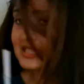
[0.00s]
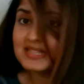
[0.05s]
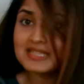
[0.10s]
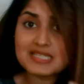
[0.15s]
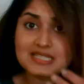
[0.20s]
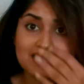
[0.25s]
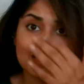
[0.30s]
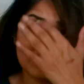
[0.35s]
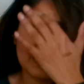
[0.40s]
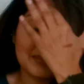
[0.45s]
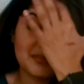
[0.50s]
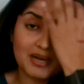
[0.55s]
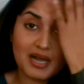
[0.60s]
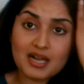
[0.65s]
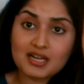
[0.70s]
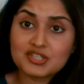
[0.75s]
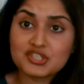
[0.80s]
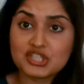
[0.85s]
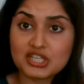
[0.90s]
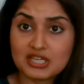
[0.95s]
this and the
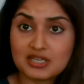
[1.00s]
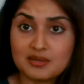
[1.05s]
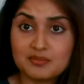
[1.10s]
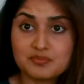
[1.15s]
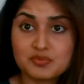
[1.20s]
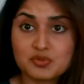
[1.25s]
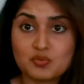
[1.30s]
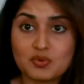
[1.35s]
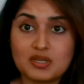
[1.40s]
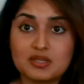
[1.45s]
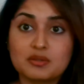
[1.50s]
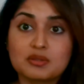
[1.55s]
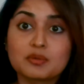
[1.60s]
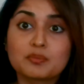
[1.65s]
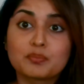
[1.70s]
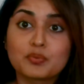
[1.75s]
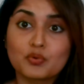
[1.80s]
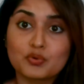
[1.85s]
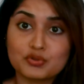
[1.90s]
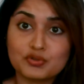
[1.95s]
Marc Jacobs one,
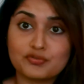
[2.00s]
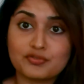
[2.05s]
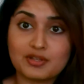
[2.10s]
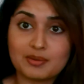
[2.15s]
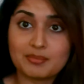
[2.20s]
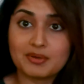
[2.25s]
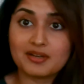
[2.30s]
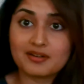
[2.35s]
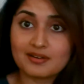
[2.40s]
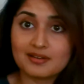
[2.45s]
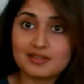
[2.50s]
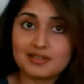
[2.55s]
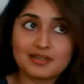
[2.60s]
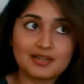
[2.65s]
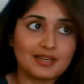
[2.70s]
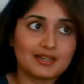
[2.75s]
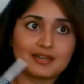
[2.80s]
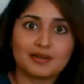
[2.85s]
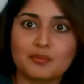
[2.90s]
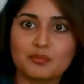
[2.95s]
both of them I really
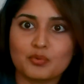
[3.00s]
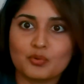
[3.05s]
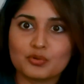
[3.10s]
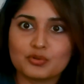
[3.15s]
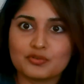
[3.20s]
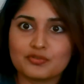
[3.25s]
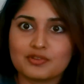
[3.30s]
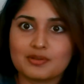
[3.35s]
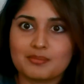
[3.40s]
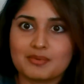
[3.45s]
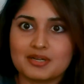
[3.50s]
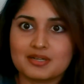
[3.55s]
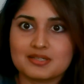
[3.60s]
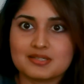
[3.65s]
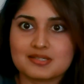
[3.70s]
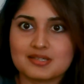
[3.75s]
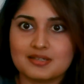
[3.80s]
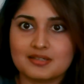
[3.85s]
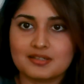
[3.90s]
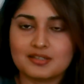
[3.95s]
liked, both of them are
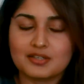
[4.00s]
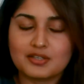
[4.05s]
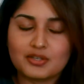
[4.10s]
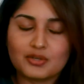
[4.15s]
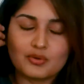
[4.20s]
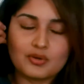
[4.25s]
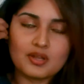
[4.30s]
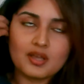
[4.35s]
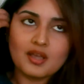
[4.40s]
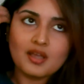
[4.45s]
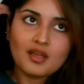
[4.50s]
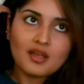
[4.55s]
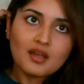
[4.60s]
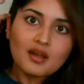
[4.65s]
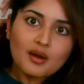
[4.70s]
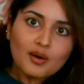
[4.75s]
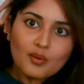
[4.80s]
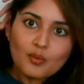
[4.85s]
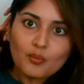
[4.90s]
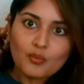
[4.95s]
discontinued.
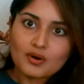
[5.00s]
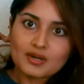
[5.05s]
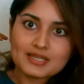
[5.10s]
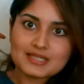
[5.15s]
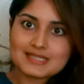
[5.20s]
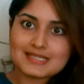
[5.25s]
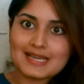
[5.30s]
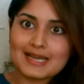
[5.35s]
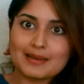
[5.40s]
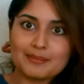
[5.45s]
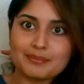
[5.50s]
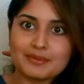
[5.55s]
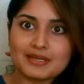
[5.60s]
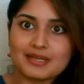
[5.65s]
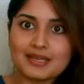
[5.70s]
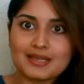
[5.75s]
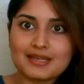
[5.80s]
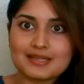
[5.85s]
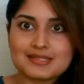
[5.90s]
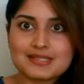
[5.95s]
What is
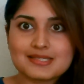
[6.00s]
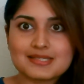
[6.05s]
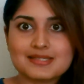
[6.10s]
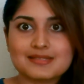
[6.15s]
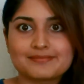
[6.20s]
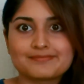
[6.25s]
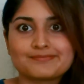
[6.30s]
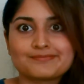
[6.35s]
happening? It's